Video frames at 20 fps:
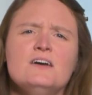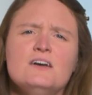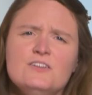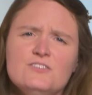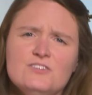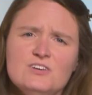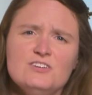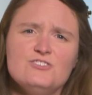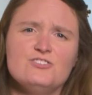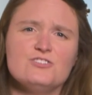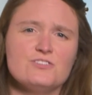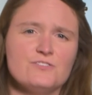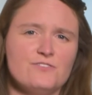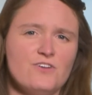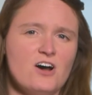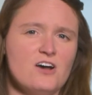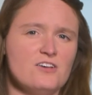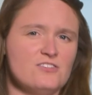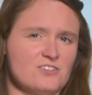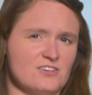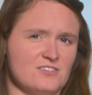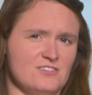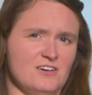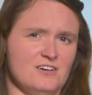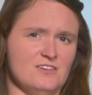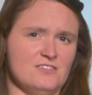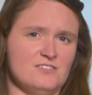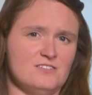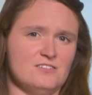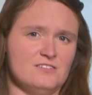Teachers have asked
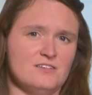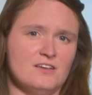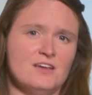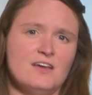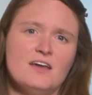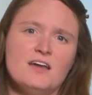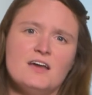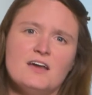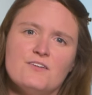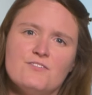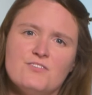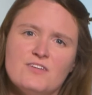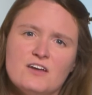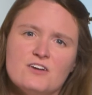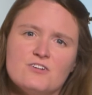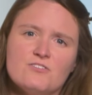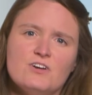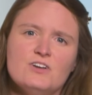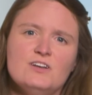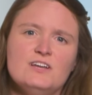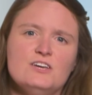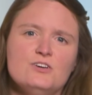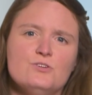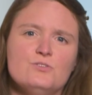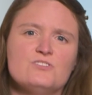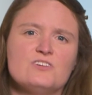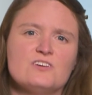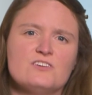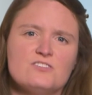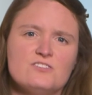us if they are only
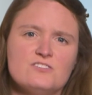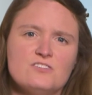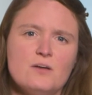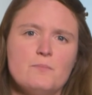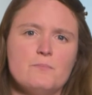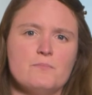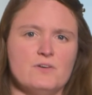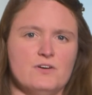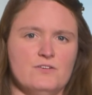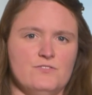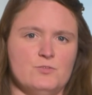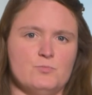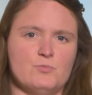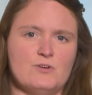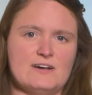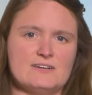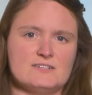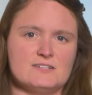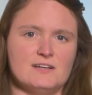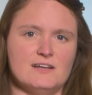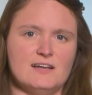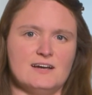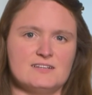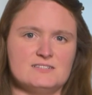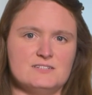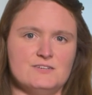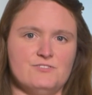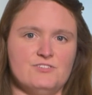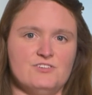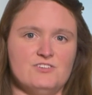using some of the practical
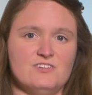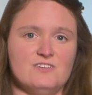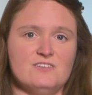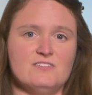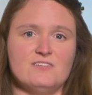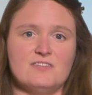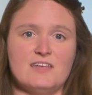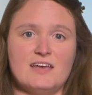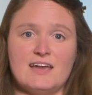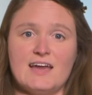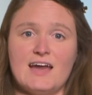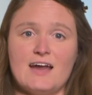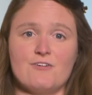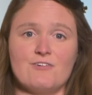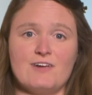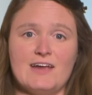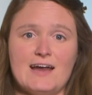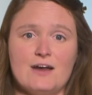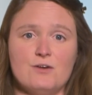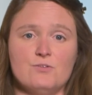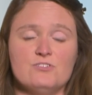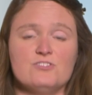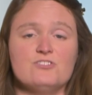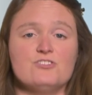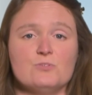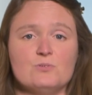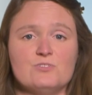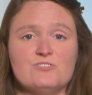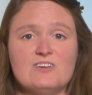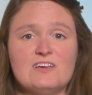activities they carry out to
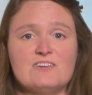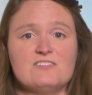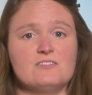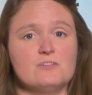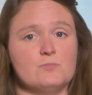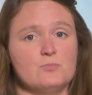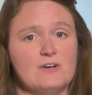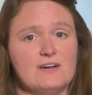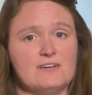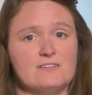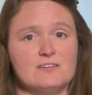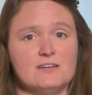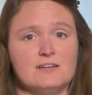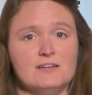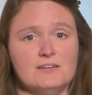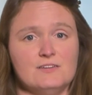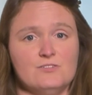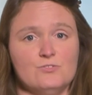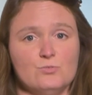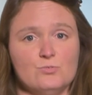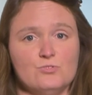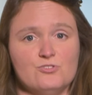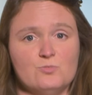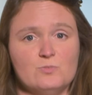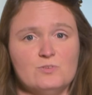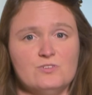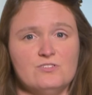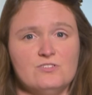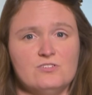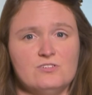assess the practical
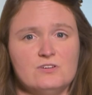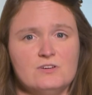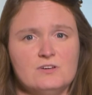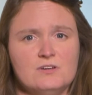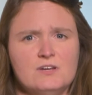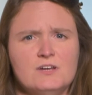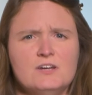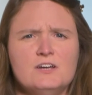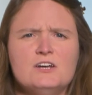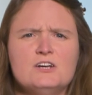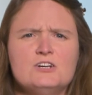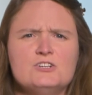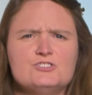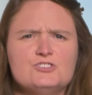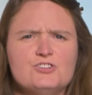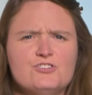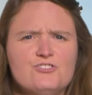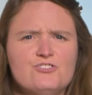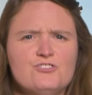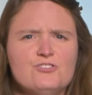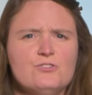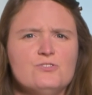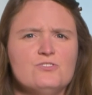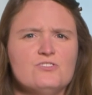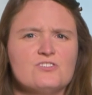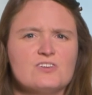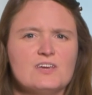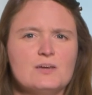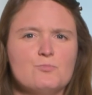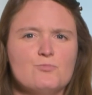endorsement. Should
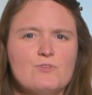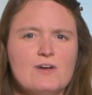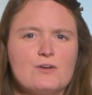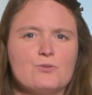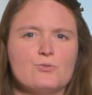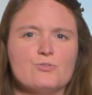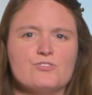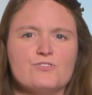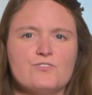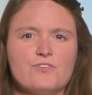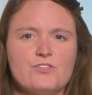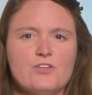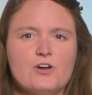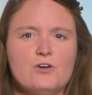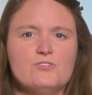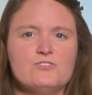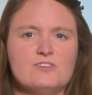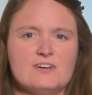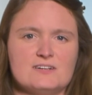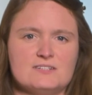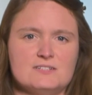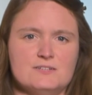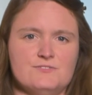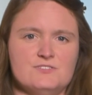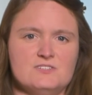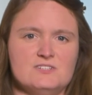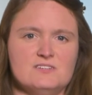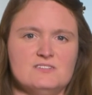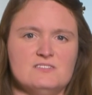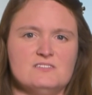students keep records for those
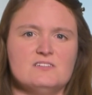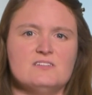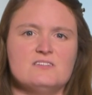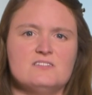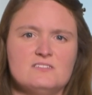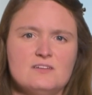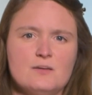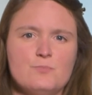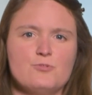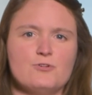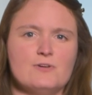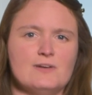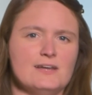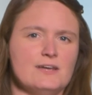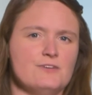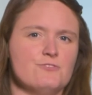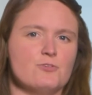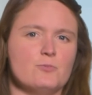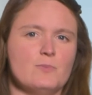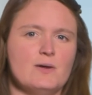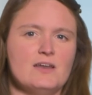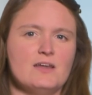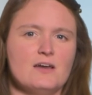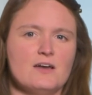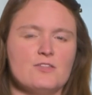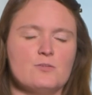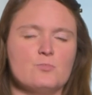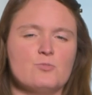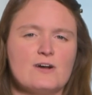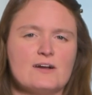activities separately from any
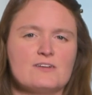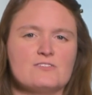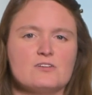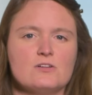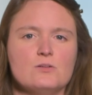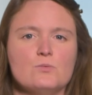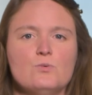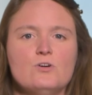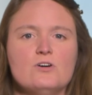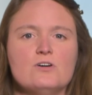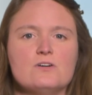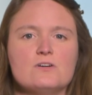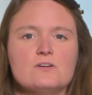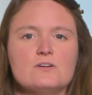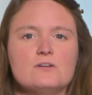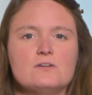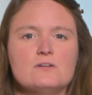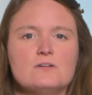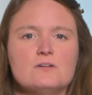other practical work?